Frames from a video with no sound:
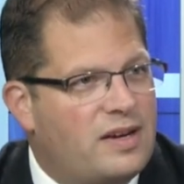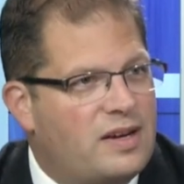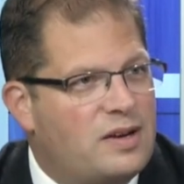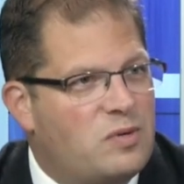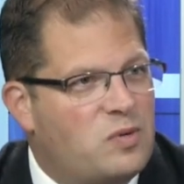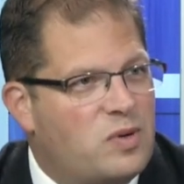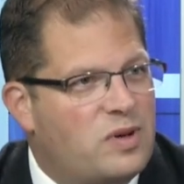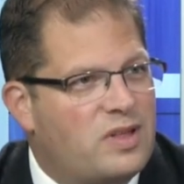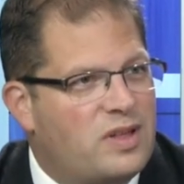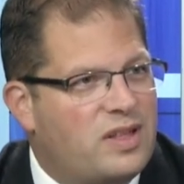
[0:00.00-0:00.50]

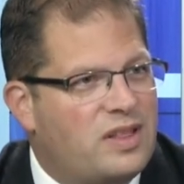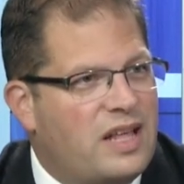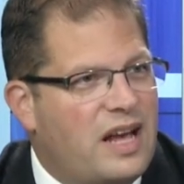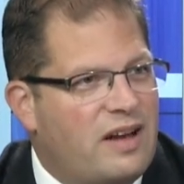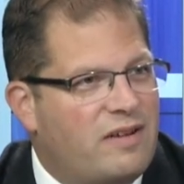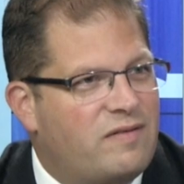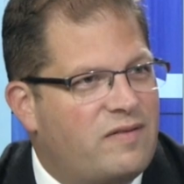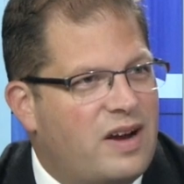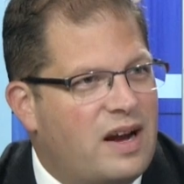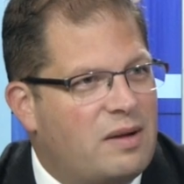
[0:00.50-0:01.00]
within
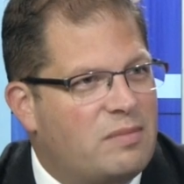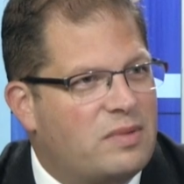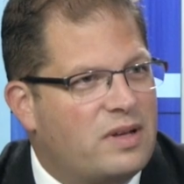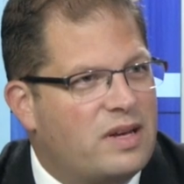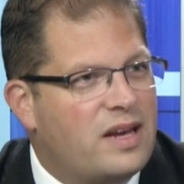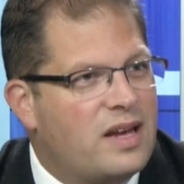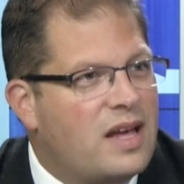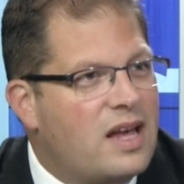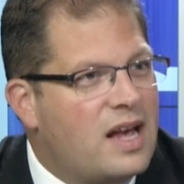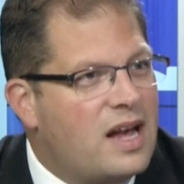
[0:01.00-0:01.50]
that
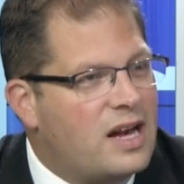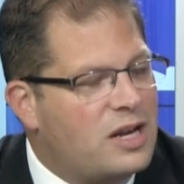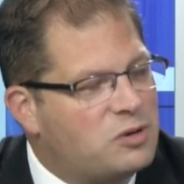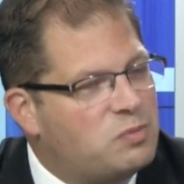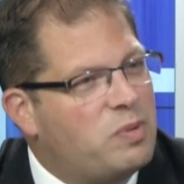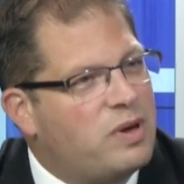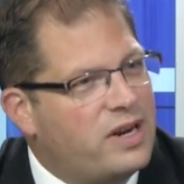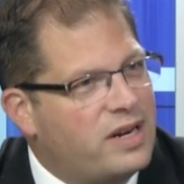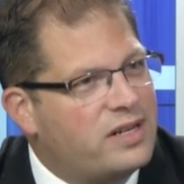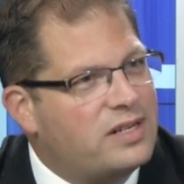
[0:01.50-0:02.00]
family has
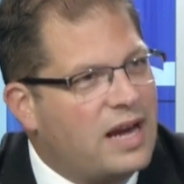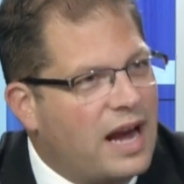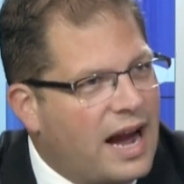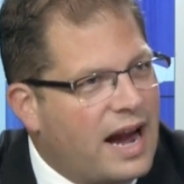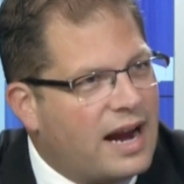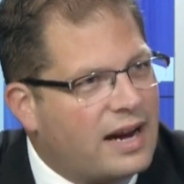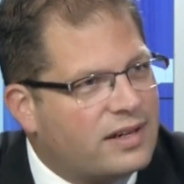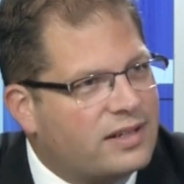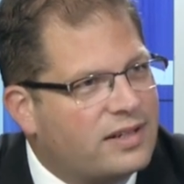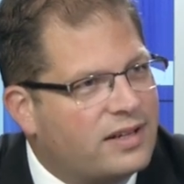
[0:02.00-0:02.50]
been
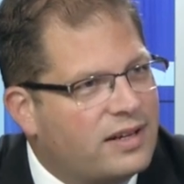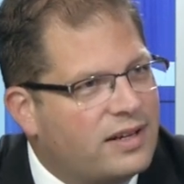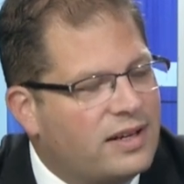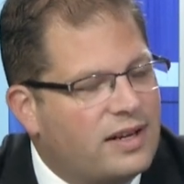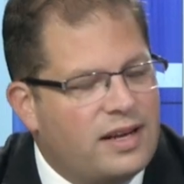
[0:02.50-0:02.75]
attacked,